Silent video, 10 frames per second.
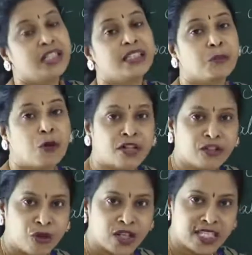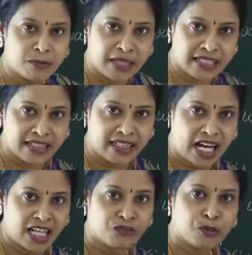The body wall is muscular
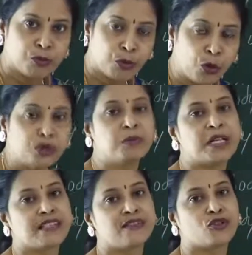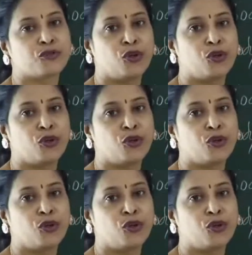with both muscles of